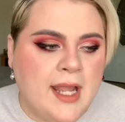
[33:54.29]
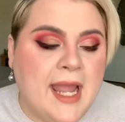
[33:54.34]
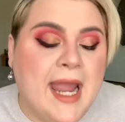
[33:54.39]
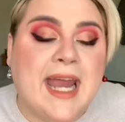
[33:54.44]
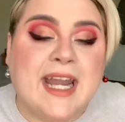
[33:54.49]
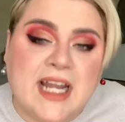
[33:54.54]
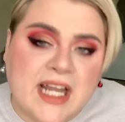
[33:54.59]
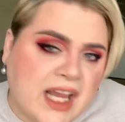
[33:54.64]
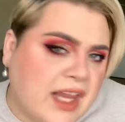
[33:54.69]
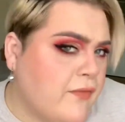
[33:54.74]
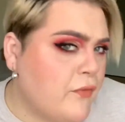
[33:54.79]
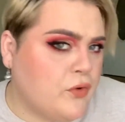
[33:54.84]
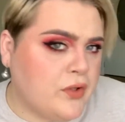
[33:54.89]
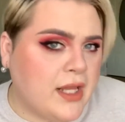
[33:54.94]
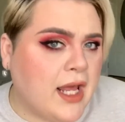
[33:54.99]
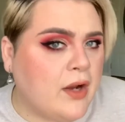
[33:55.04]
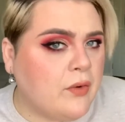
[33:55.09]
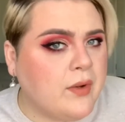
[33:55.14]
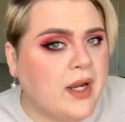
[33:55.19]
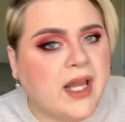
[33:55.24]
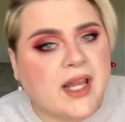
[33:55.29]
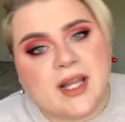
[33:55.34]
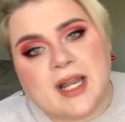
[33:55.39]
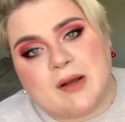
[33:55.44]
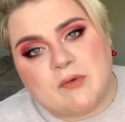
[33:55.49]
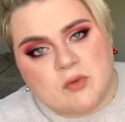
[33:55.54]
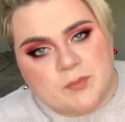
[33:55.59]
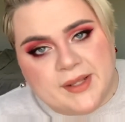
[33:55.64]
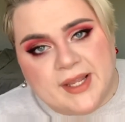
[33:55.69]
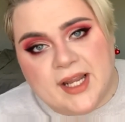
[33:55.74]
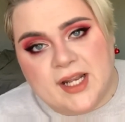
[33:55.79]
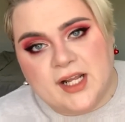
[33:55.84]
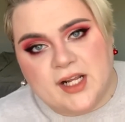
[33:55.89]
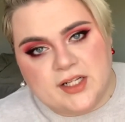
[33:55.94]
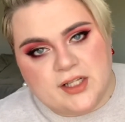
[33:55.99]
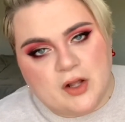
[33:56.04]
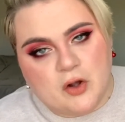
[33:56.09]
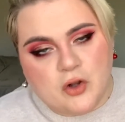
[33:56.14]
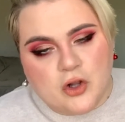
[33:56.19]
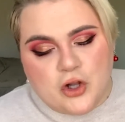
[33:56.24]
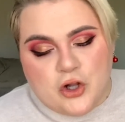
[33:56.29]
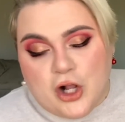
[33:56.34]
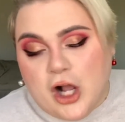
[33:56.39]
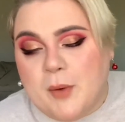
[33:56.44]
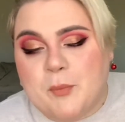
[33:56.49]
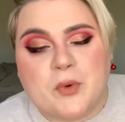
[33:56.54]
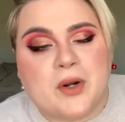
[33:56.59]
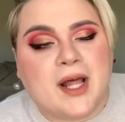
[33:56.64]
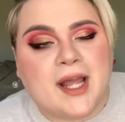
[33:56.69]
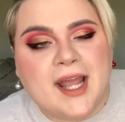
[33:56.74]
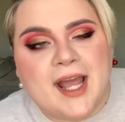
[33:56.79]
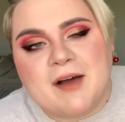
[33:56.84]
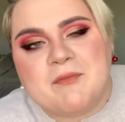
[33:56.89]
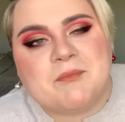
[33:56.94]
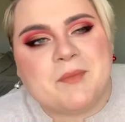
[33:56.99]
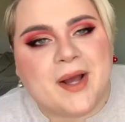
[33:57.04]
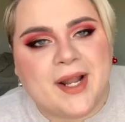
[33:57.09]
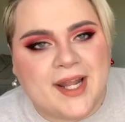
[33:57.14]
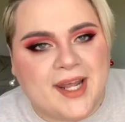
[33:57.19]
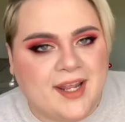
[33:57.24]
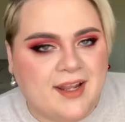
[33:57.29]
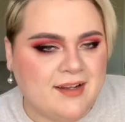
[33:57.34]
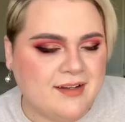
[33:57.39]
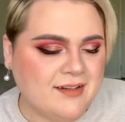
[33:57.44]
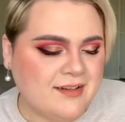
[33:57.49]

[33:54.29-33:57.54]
And it's for that reason I will be getting a nose job when I have money.